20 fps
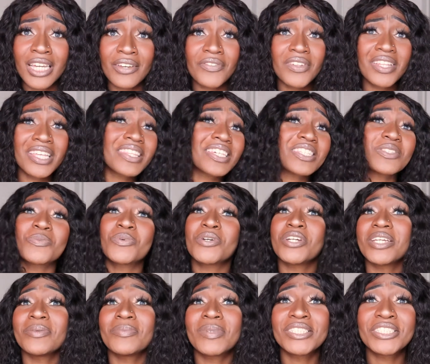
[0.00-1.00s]
I feel like that's
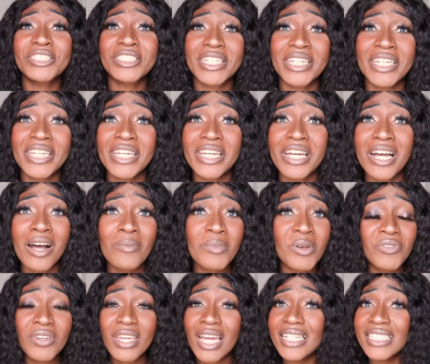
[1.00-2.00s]
pretty much it.
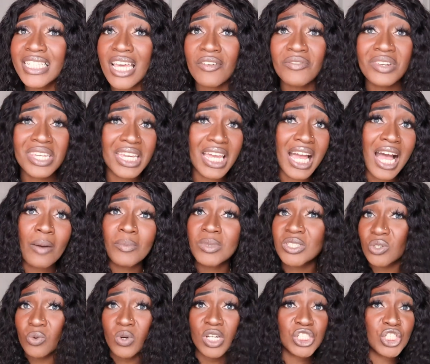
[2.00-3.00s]
If you guys have any
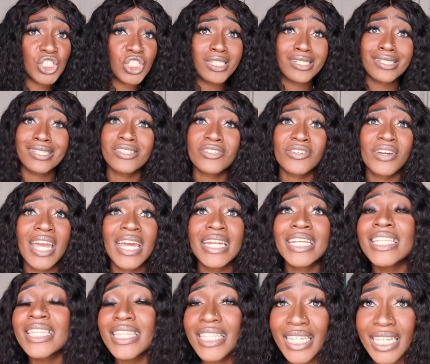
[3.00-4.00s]
comments, questions, or
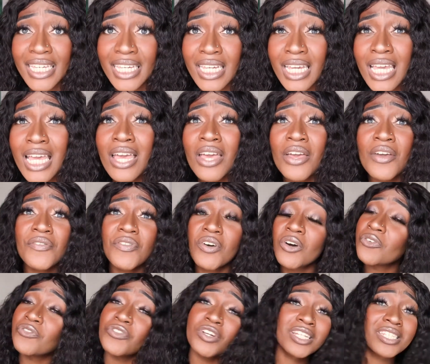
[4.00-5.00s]
anything,
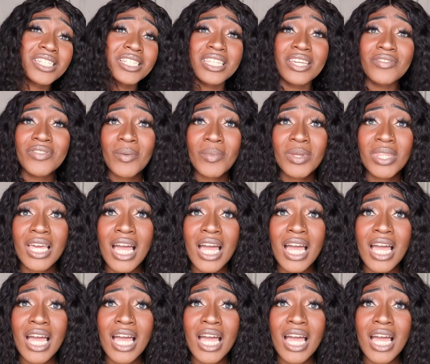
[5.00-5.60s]
feel free to leave them in the